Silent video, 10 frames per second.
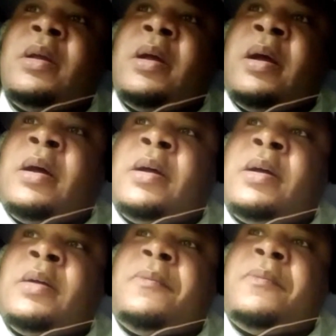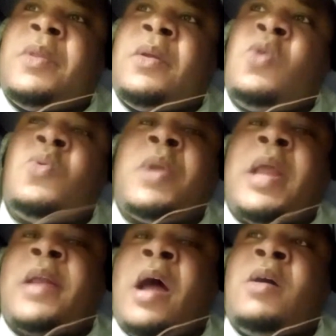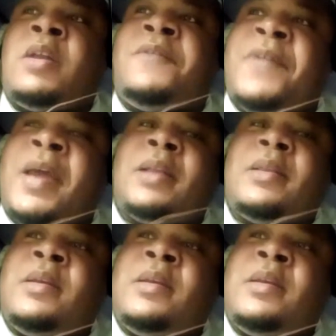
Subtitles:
Who would that all affect?